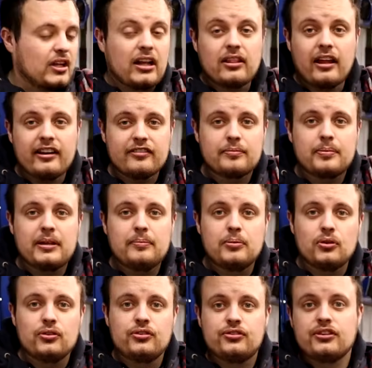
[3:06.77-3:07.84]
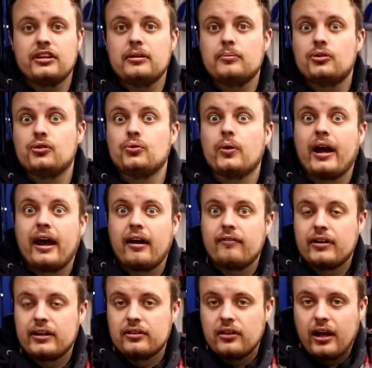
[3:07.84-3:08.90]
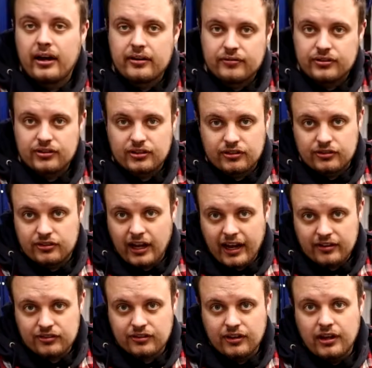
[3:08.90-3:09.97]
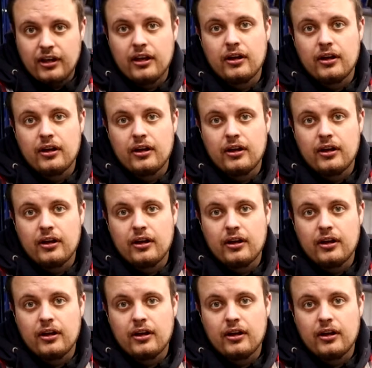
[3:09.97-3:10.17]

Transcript: A lot of people seem to have a lot of success